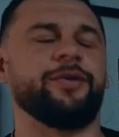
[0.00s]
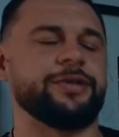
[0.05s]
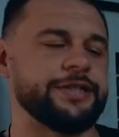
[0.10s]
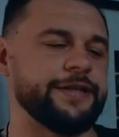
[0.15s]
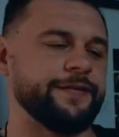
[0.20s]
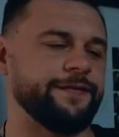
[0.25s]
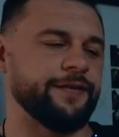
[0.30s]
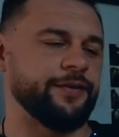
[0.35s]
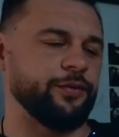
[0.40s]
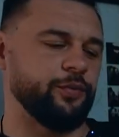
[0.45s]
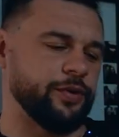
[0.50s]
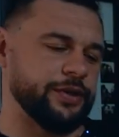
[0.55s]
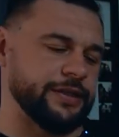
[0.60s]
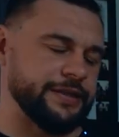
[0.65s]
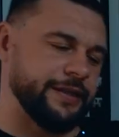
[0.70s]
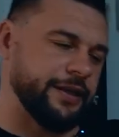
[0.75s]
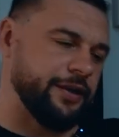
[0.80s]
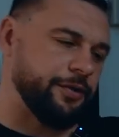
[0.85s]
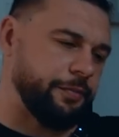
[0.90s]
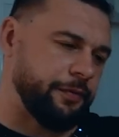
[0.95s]
different
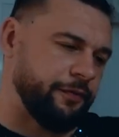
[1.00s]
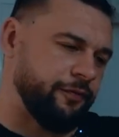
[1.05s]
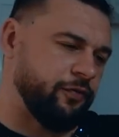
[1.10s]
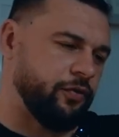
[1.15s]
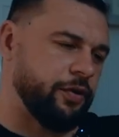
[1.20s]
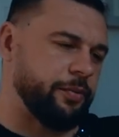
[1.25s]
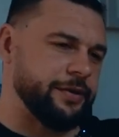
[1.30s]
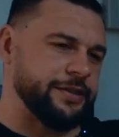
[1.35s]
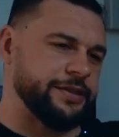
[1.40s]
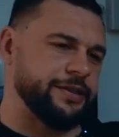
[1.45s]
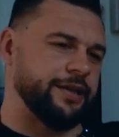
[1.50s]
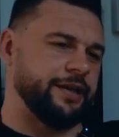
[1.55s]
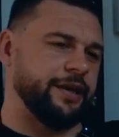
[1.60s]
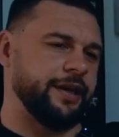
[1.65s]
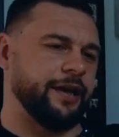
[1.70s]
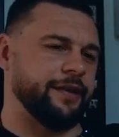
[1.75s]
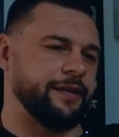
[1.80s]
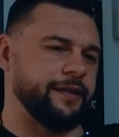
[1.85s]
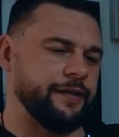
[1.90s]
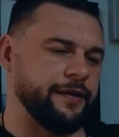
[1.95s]
was their performance in
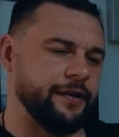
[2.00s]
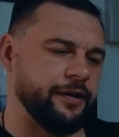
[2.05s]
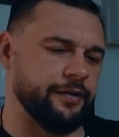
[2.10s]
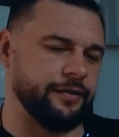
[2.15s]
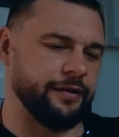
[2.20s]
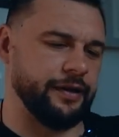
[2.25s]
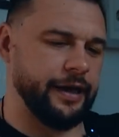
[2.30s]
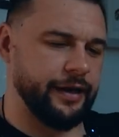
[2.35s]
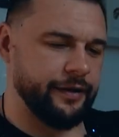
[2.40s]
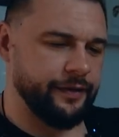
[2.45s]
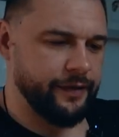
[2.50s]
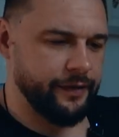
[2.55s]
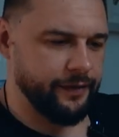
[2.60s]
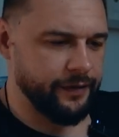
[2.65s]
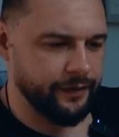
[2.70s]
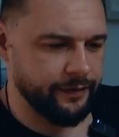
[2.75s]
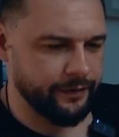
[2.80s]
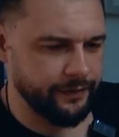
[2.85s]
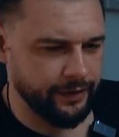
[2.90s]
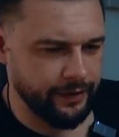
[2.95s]
the end? They're like
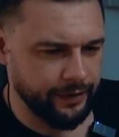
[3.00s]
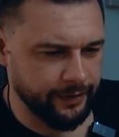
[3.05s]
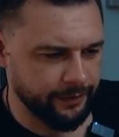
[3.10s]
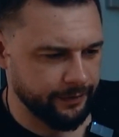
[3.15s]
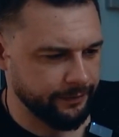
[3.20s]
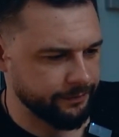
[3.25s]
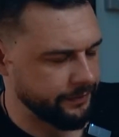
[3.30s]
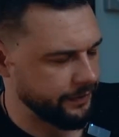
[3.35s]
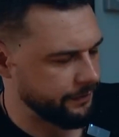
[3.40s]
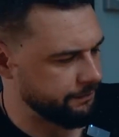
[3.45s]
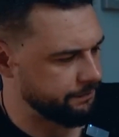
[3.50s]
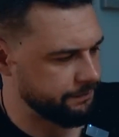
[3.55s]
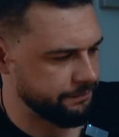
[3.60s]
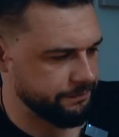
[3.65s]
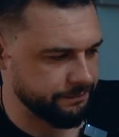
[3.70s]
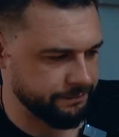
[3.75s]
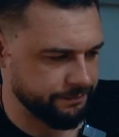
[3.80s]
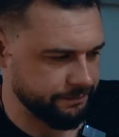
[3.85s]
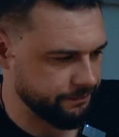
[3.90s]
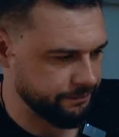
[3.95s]
the
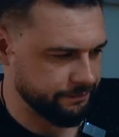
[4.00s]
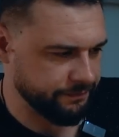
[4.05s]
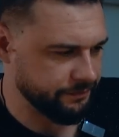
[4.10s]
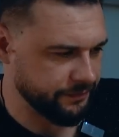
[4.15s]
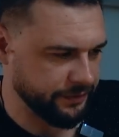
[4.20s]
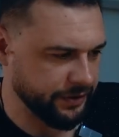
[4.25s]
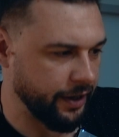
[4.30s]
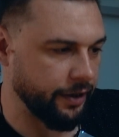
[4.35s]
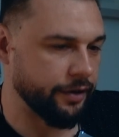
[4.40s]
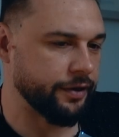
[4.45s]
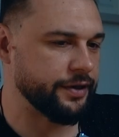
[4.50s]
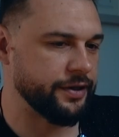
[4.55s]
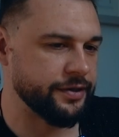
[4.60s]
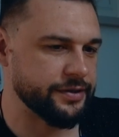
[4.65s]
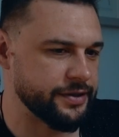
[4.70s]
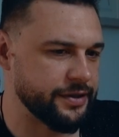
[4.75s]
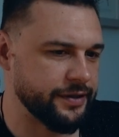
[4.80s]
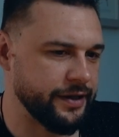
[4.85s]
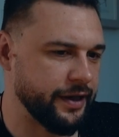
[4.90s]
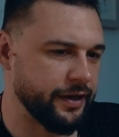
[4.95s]

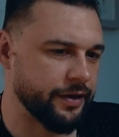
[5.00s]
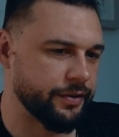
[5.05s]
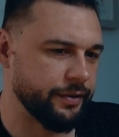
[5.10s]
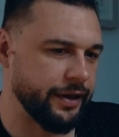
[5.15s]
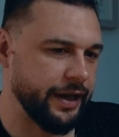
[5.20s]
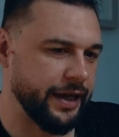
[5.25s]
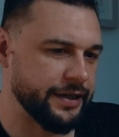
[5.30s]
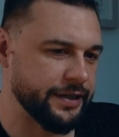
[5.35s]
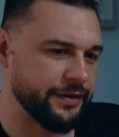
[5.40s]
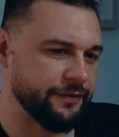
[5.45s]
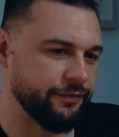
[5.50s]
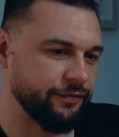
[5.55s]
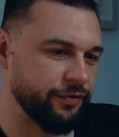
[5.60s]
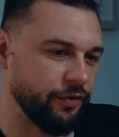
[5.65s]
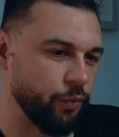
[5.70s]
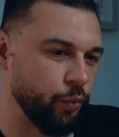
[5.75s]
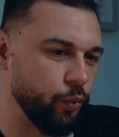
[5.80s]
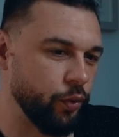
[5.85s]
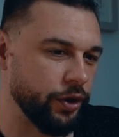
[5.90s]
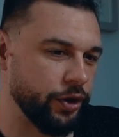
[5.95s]
characters that they created
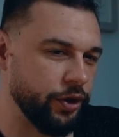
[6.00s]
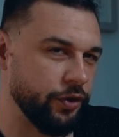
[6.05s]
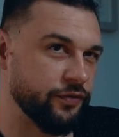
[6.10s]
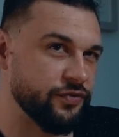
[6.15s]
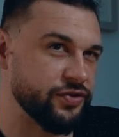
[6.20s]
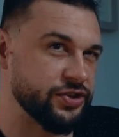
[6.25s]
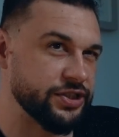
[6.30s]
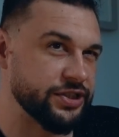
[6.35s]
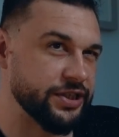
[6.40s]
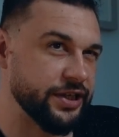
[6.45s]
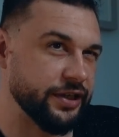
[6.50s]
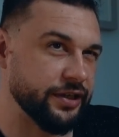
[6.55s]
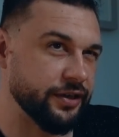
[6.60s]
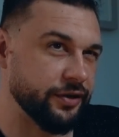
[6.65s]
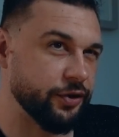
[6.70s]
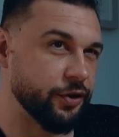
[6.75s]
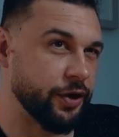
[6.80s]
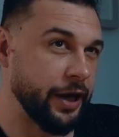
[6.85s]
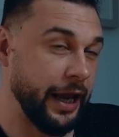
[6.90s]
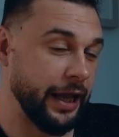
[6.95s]
from what you've seen
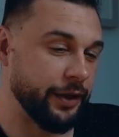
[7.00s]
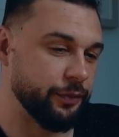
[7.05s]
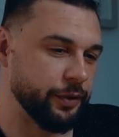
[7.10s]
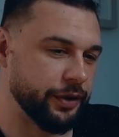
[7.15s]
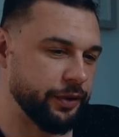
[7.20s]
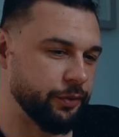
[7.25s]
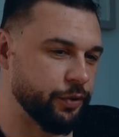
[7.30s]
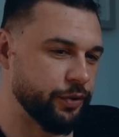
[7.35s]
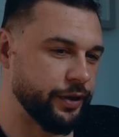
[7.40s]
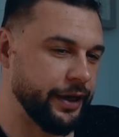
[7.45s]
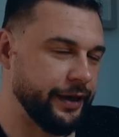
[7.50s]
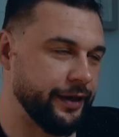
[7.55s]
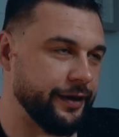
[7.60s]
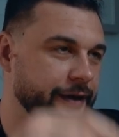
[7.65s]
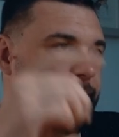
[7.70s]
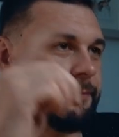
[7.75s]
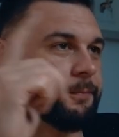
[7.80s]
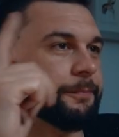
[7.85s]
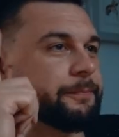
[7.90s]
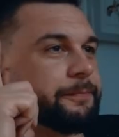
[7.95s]
in your head when you were
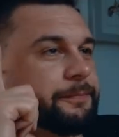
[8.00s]
writing it.